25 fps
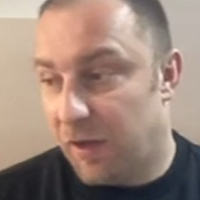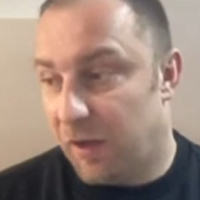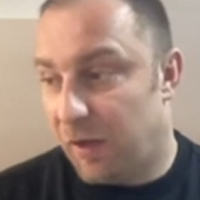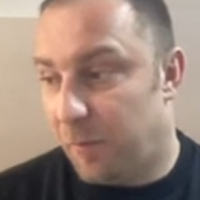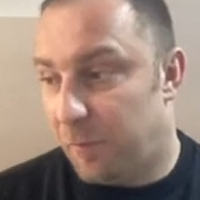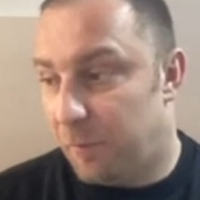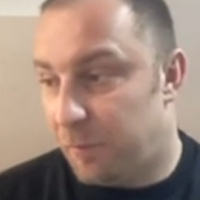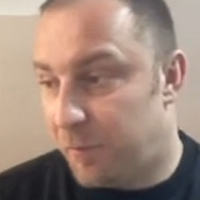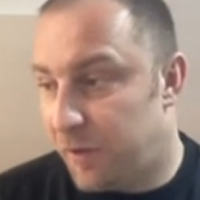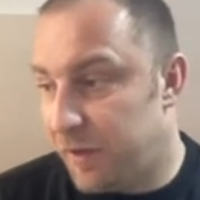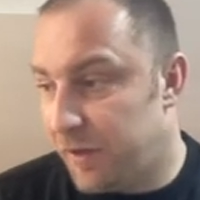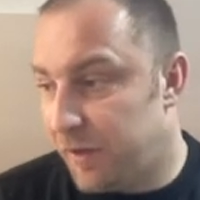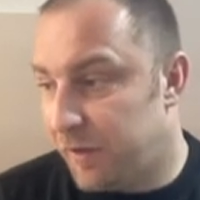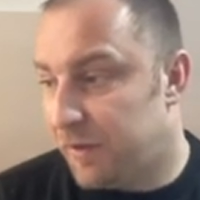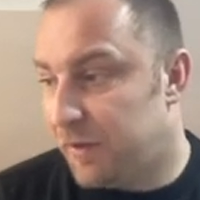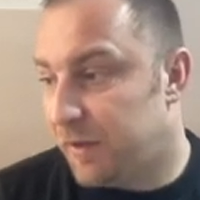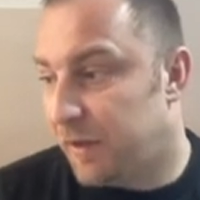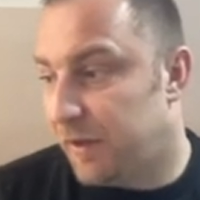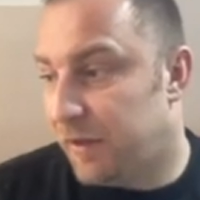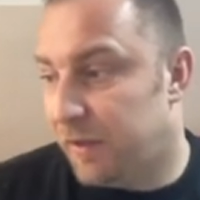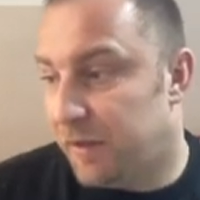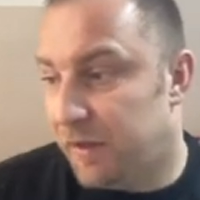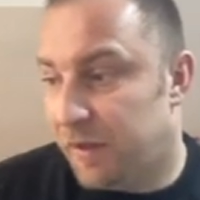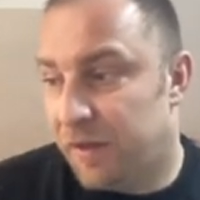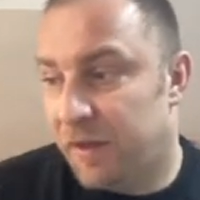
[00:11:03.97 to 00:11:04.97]
a brilliant
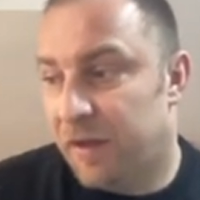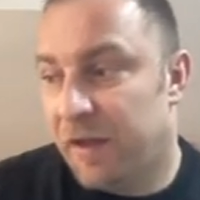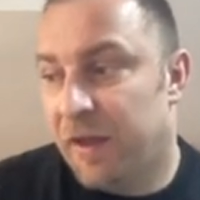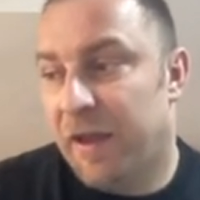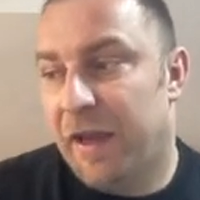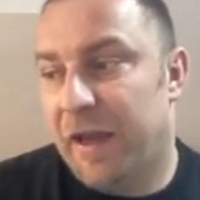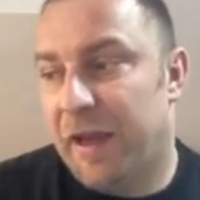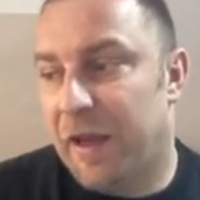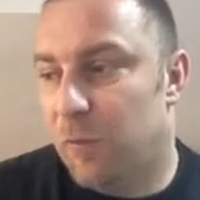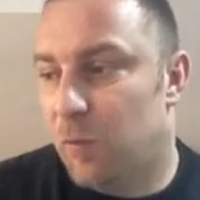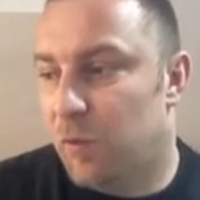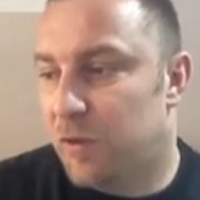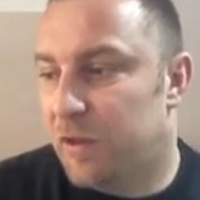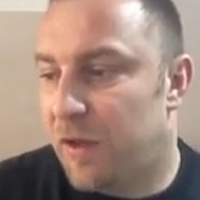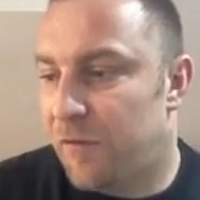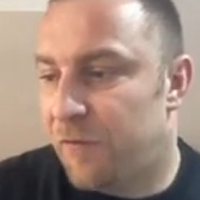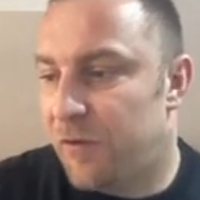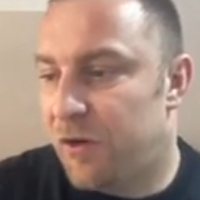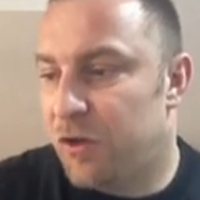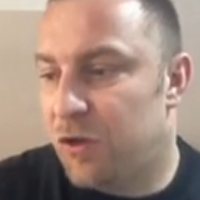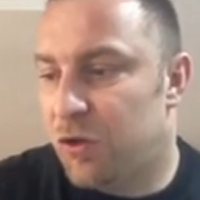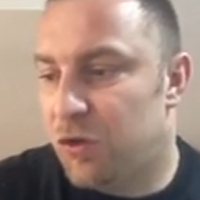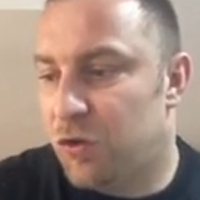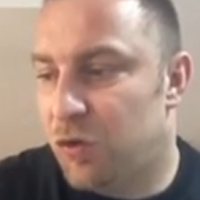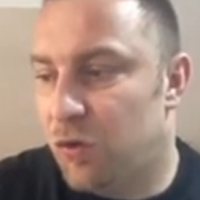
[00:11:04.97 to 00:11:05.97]
idea. And
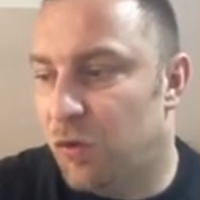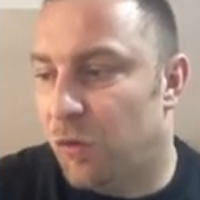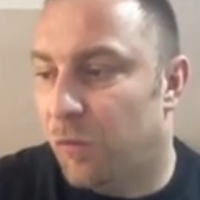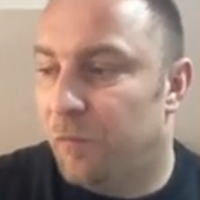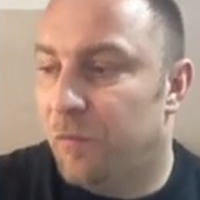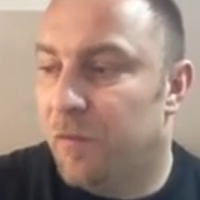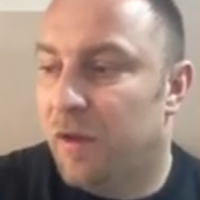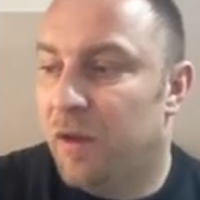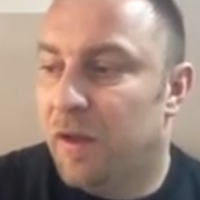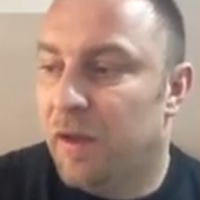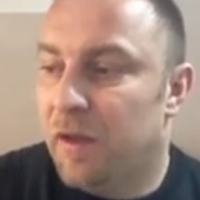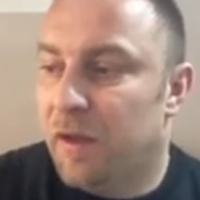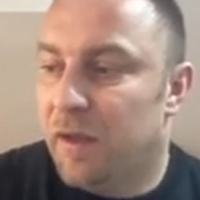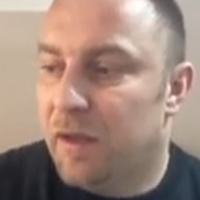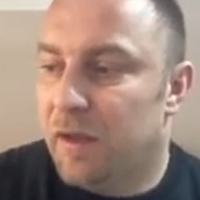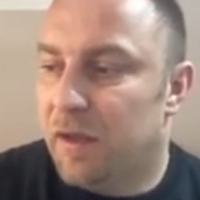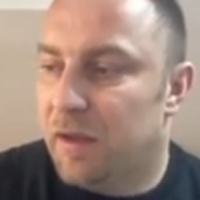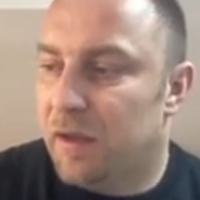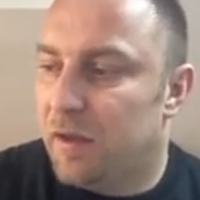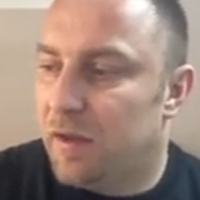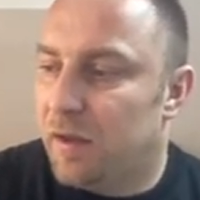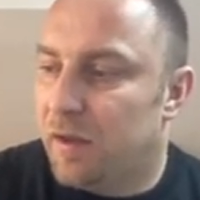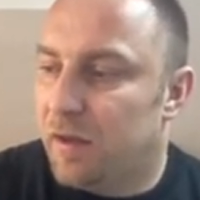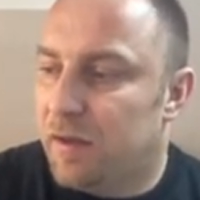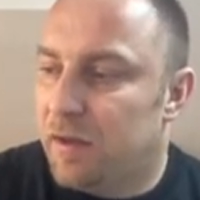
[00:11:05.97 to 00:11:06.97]
whatever you do,
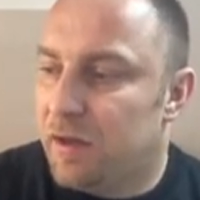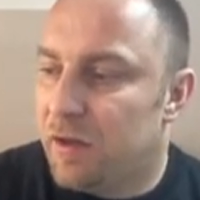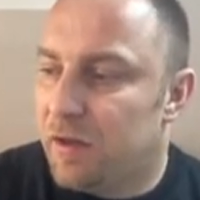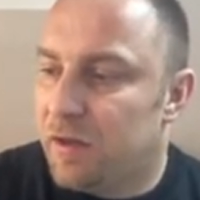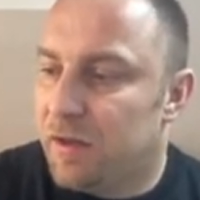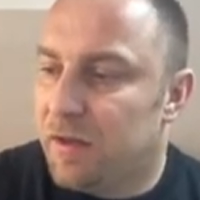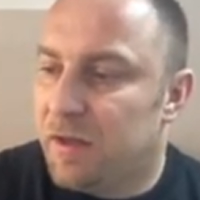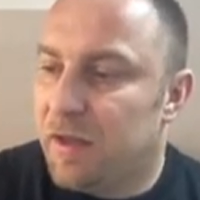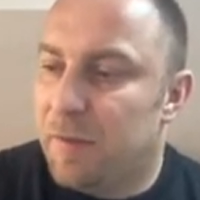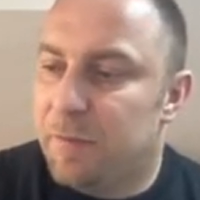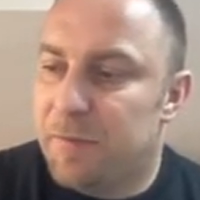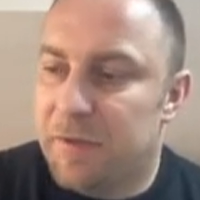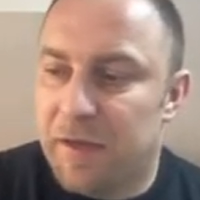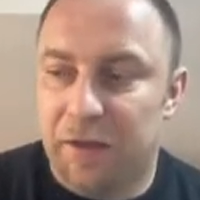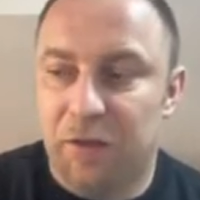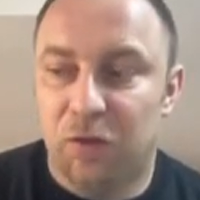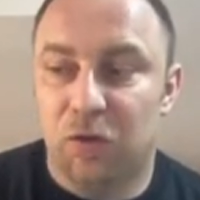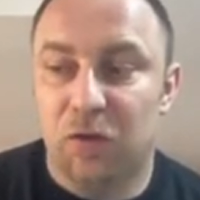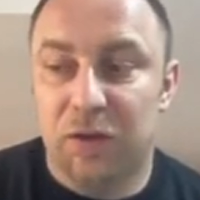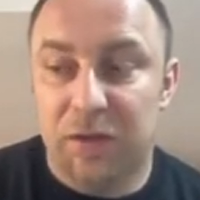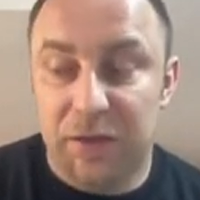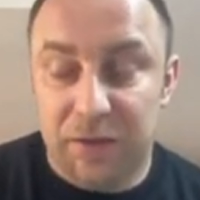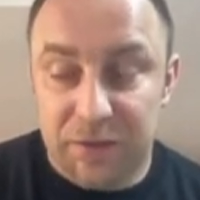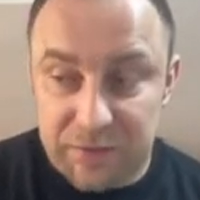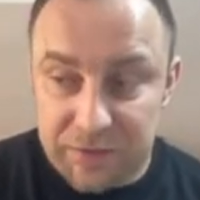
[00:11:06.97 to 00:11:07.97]
uh, here in the game, knight
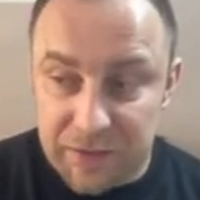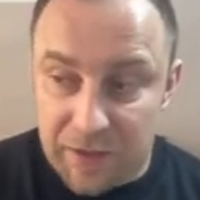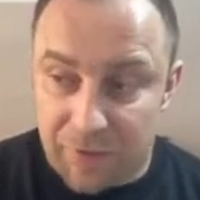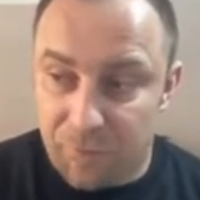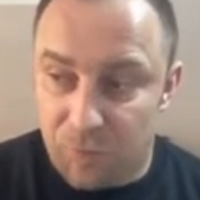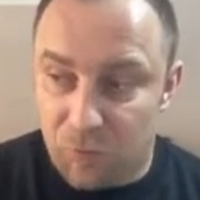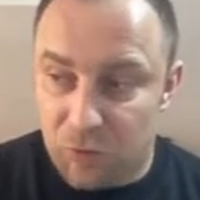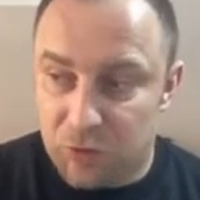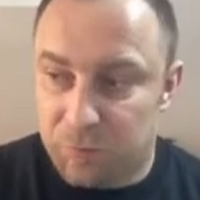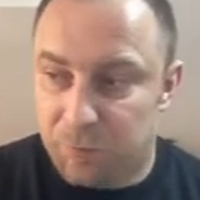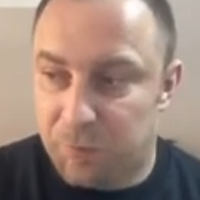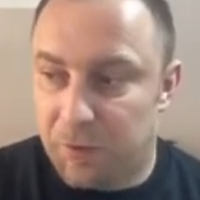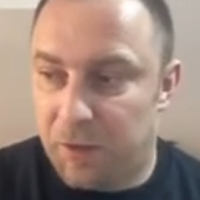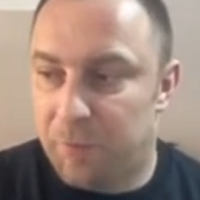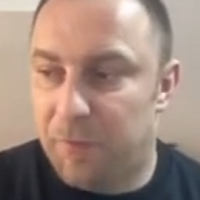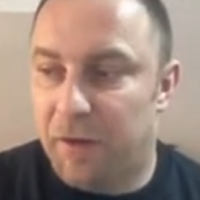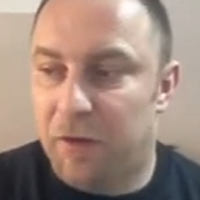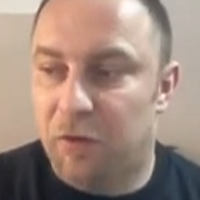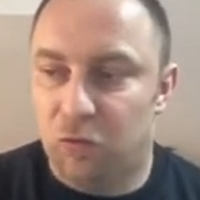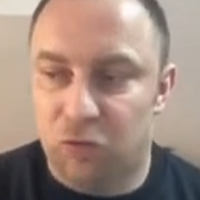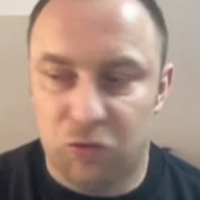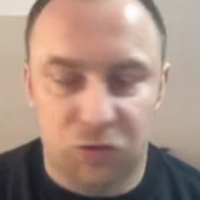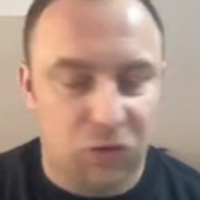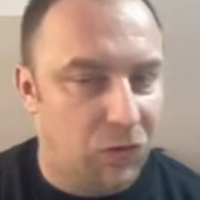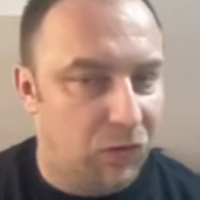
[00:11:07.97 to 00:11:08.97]
to d seven was played by
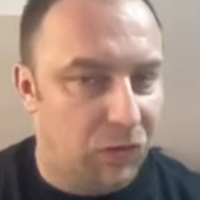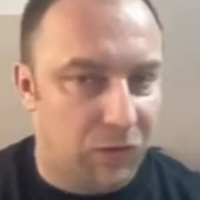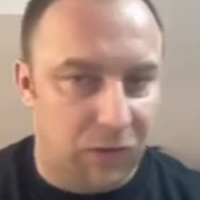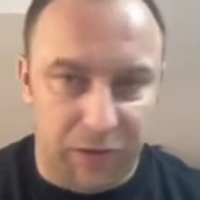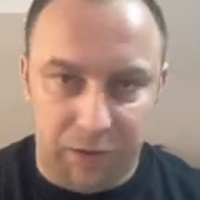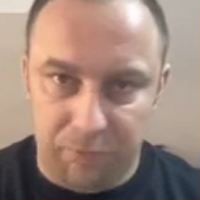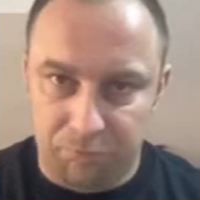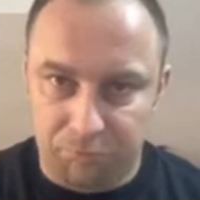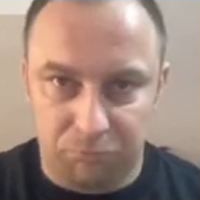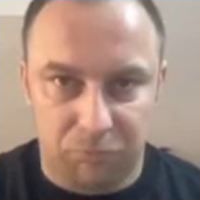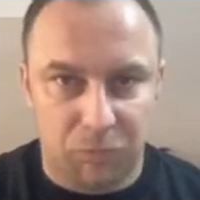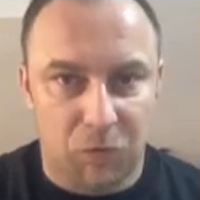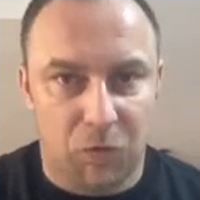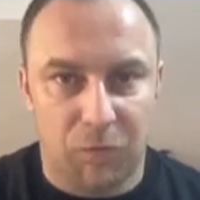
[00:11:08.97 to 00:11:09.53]
Lu Shanglei.